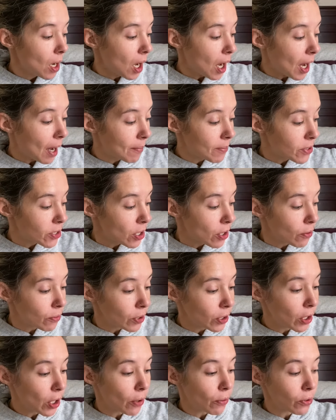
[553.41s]
Um, so,
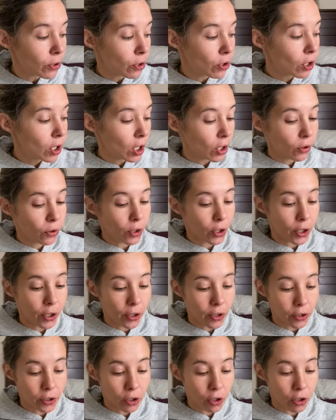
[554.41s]
you know, you're going to learn,